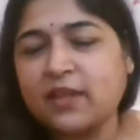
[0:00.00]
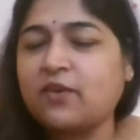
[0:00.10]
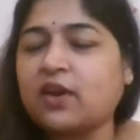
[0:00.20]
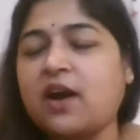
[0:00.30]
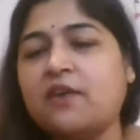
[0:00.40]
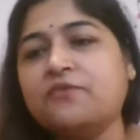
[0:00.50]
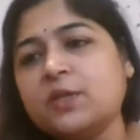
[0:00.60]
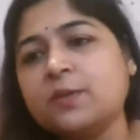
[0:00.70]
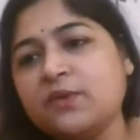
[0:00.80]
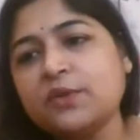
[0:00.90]
They were
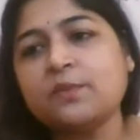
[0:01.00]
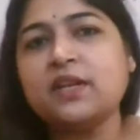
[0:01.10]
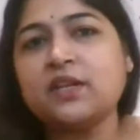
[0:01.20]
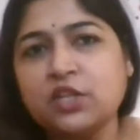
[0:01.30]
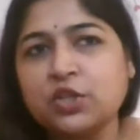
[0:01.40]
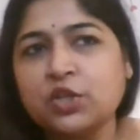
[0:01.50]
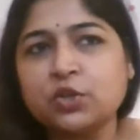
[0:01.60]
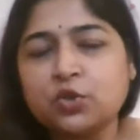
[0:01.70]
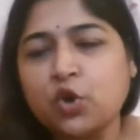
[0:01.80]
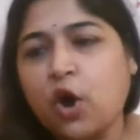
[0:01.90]
comfortable with my
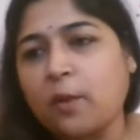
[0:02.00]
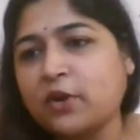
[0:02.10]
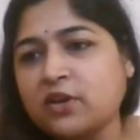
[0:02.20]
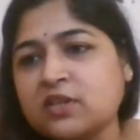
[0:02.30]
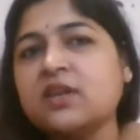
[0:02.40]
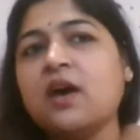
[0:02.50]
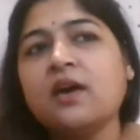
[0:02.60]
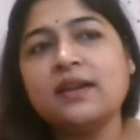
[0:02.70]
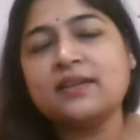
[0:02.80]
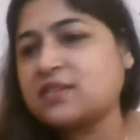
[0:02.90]
teaching job because
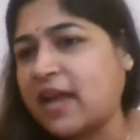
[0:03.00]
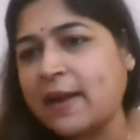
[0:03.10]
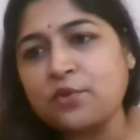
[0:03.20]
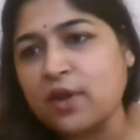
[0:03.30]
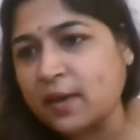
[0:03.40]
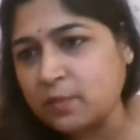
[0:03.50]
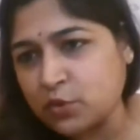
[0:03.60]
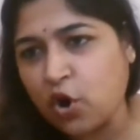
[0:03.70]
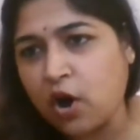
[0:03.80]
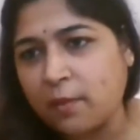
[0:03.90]
it is time to time
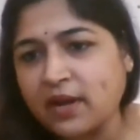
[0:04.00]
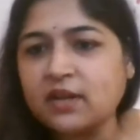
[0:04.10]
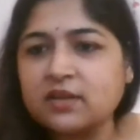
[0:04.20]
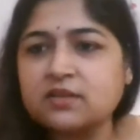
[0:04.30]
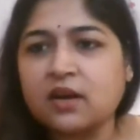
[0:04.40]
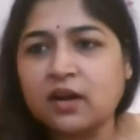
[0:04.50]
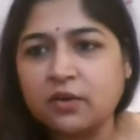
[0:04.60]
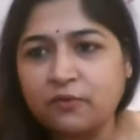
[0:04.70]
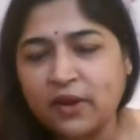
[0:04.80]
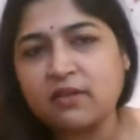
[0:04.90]
job and it is
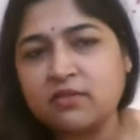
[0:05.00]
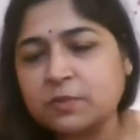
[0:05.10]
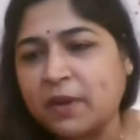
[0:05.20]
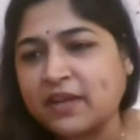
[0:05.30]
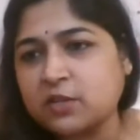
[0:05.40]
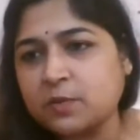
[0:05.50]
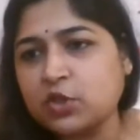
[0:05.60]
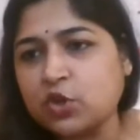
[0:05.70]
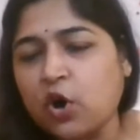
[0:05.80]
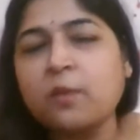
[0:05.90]
a very
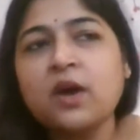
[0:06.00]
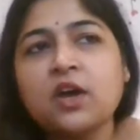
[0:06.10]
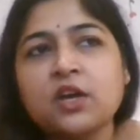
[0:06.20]
respectable job.